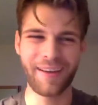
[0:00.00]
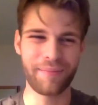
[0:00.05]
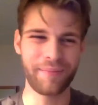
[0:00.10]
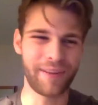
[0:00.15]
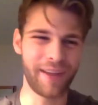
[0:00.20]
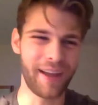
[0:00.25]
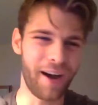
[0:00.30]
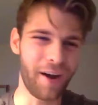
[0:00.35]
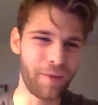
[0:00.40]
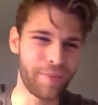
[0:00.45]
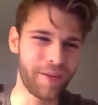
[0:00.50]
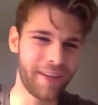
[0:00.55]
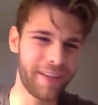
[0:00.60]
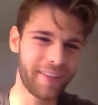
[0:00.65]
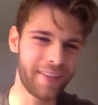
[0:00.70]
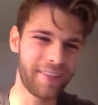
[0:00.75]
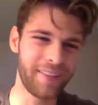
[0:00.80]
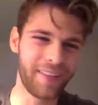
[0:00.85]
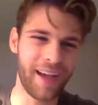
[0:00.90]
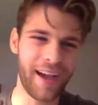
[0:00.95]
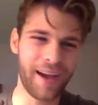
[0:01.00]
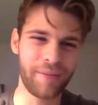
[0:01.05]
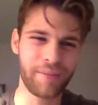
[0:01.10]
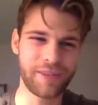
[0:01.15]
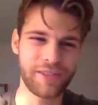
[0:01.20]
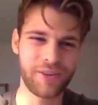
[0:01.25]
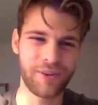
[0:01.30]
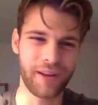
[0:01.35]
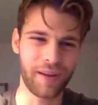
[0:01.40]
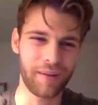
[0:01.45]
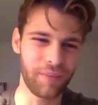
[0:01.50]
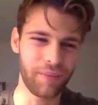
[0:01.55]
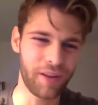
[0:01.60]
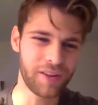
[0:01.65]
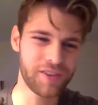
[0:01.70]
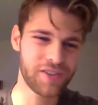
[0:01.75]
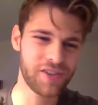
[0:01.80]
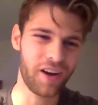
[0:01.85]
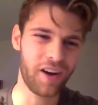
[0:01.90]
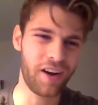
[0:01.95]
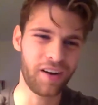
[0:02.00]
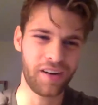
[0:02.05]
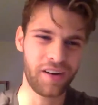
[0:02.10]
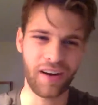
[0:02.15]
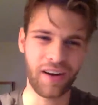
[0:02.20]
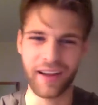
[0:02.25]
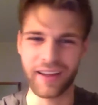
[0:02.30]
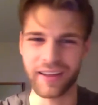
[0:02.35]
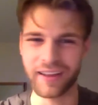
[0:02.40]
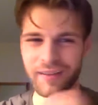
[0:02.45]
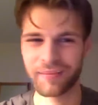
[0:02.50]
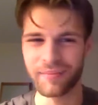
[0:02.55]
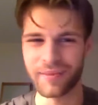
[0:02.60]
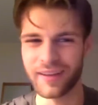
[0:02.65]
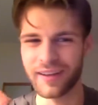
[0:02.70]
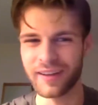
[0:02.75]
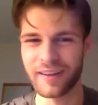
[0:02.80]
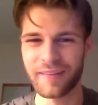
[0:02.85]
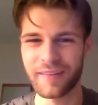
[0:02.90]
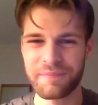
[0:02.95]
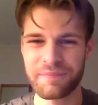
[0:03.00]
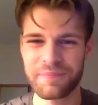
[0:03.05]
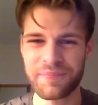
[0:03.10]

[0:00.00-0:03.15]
be helping in the lab doing a blood draw, or I could be